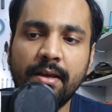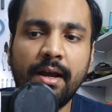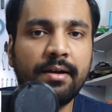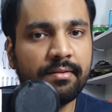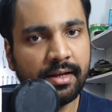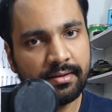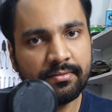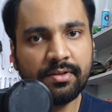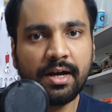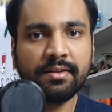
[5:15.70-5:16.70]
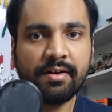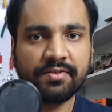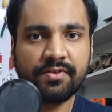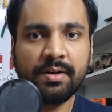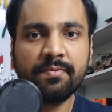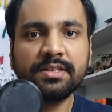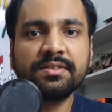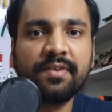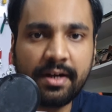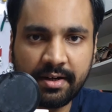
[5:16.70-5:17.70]
and then to the other extreme, which
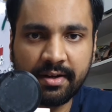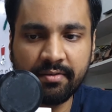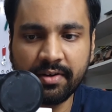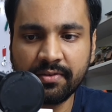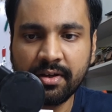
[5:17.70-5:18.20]
is 180 degrees.